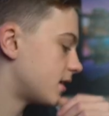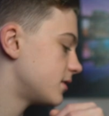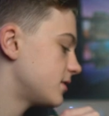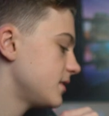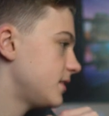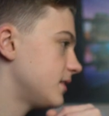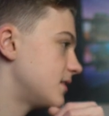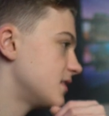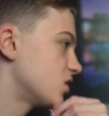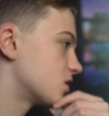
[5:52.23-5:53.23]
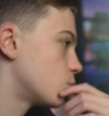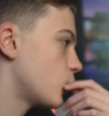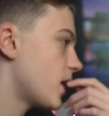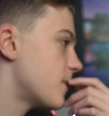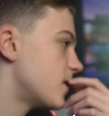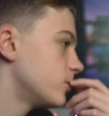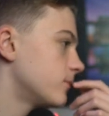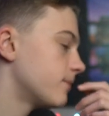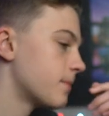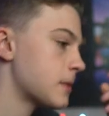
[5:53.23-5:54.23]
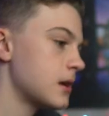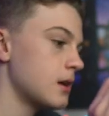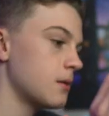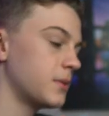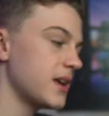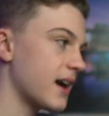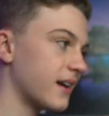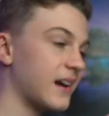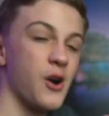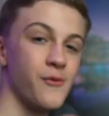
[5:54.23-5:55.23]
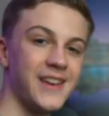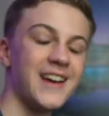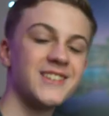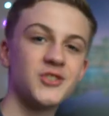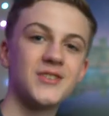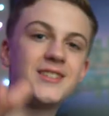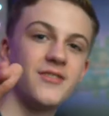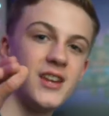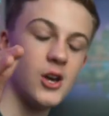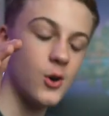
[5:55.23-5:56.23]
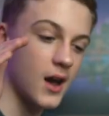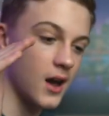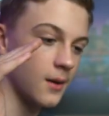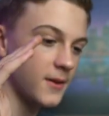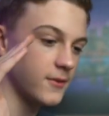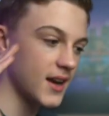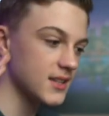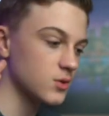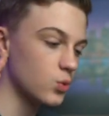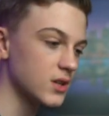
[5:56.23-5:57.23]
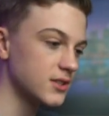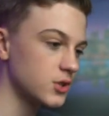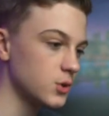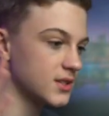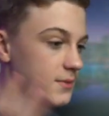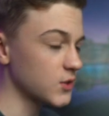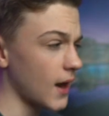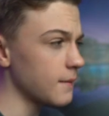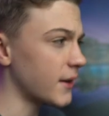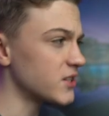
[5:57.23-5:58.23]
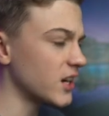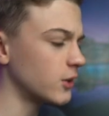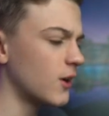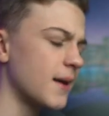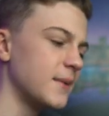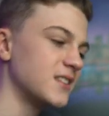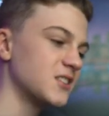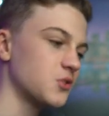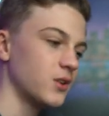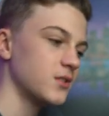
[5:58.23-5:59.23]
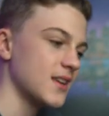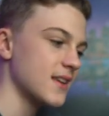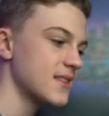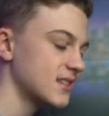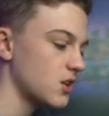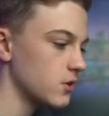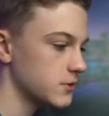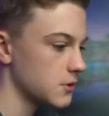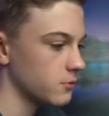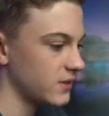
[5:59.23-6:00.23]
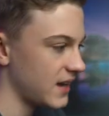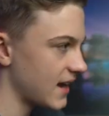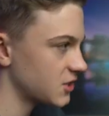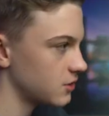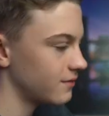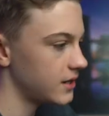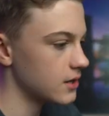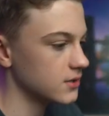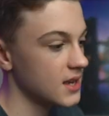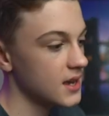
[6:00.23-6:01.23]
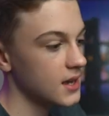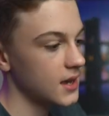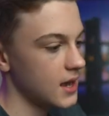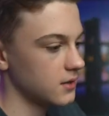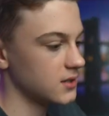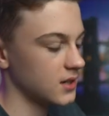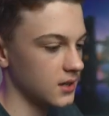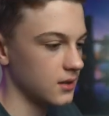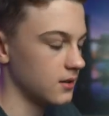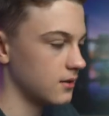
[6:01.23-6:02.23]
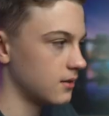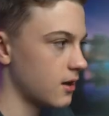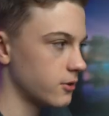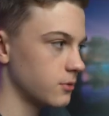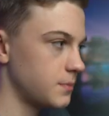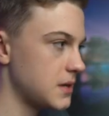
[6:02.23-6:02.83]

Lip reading: I honestly think this looks way better. But yeah, hopefully you guys enjoy this video. If you guys want to subscribe to my channel, I make tutorials like this, also reaction videos to other